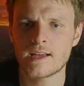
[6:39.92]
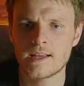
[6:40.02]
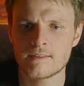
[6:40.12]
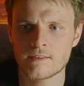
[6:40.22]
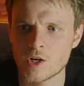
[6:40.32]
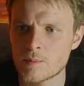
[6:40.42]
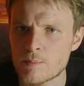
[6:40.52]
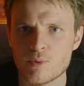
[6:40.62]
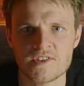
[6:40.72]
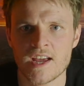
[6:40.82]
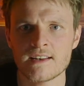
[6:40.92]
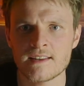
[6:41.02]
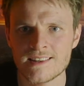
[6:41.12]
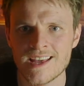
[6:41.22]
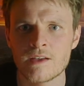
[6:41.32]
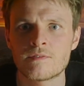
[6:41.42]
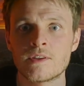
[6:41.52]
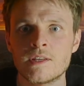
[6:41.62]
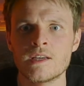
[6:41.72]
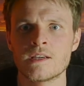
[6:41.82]
is gonna be protected there
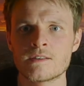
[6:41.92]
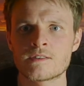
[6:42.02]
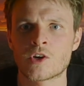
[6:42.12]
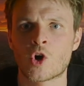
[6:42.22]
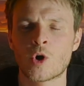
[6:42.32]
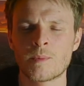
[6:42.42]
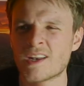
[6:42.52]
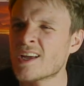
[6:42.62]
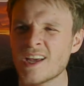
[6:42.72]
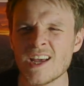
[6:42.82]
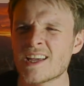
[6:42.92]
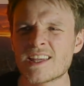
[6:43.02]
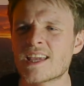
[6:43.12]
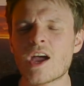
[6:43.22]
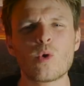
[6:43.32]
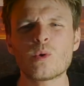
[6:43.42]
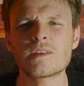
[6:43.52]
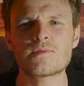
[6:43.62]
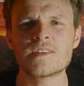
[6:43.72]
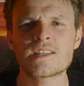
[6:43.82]
for years to come. And you can get all
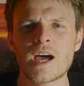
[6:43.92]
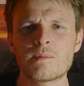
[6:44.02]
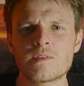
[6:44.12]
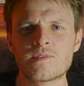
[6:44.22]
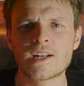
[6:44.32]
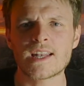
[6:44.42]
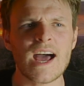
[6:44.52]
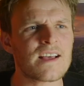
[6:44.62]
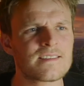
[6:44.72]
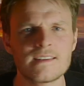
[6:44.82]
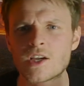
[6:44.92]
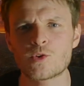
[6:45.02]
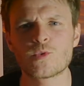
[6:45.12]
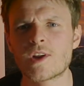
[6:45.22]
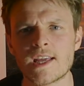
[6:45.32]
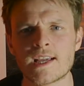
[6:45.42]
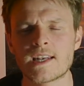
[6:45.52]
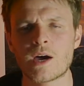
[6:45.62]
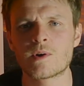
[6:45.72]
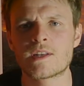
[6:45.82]
different types of glass and
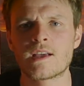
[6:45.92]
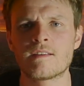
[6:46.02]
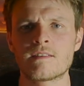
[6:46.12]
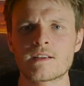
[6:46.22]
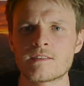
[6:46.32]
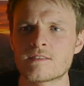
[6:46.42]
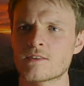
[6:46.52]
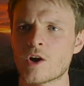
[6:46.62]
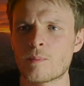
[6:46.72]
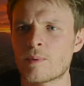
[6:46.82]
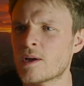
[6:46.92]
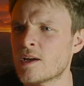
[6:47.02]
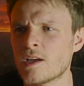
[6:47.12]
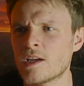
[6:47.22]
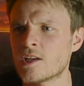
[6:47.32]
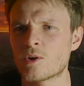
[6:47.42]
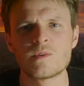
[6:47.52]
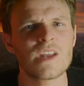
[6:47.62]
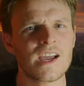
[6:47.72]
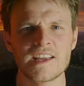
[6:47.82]
acrylic nowadays that can stop, you know,
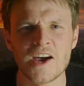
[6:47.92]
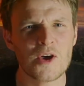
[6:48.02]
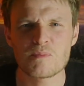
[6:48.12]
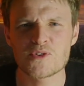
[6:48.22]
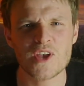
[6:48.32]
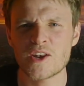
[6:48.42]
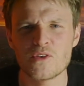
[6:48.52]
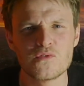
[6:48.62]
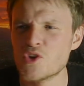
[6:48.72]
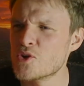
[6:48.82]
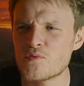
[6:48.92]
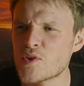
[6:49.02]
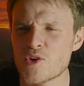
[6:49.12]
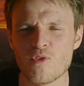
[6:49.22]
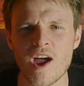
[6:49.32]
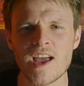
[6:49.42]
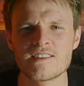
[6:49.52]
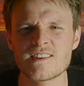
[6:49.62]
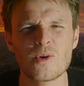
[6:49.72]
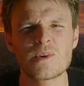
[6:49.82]
99% of UV
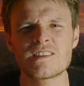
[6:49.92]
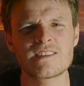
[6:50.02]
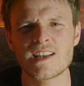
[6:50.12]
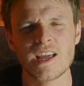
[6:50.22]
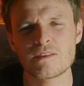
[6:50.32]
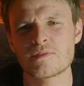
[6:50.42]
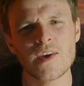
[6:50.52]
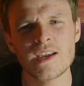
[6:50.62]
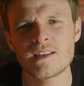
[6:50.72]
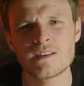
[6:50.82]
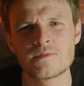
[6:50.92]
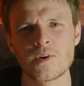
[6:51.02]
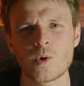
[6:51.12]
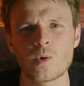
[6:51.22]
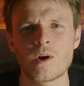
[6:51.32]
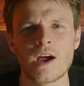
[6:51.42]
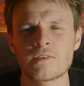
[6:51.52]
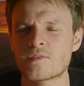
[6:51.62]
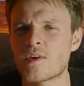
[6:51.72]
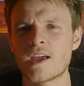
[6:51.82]
rays. You know, when you see like faded
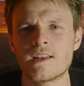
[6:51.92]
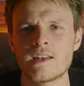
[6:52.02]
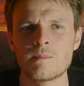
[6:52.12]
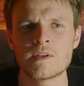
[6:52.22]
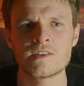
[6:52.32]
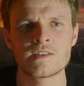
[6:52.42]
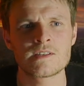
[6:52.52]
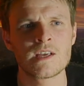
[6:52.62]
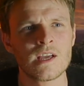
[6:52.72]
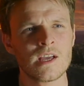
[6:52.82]
photographs, faded images,